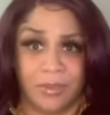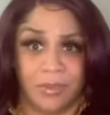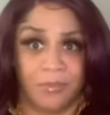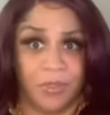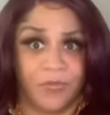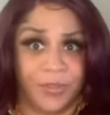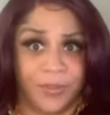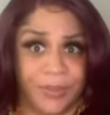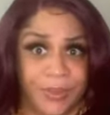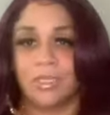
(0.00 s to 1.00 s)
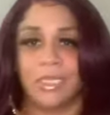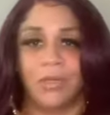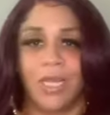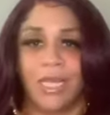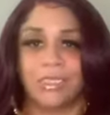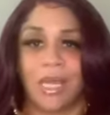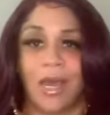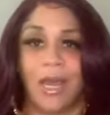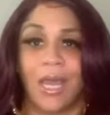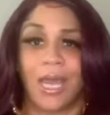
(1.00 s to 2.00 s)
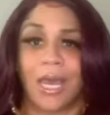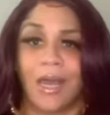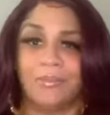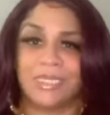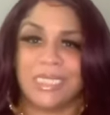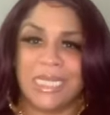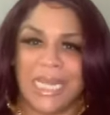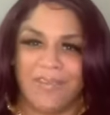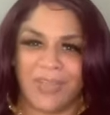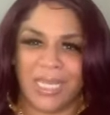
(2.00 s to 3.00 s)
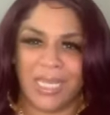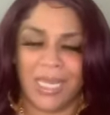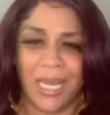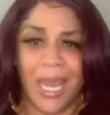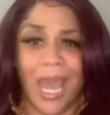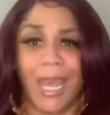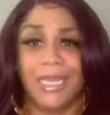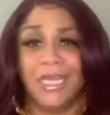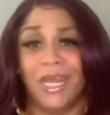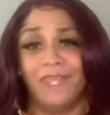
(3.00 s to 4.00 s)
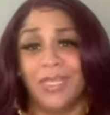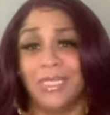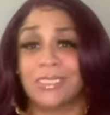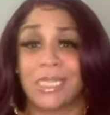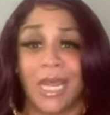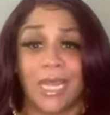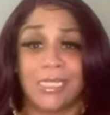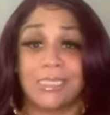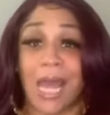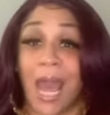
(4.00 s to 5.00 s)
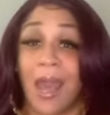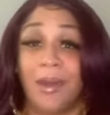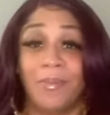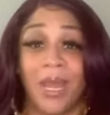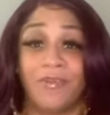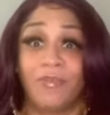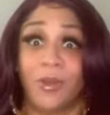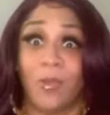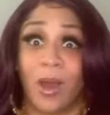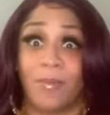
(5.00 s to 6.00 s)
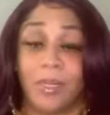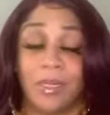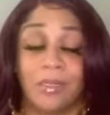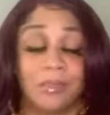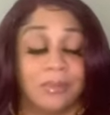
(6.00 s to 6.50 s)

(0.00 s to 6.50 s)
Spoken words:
Moving on. So next, y'all, comes Nivea. And Nivea sings, I'm Every Woman.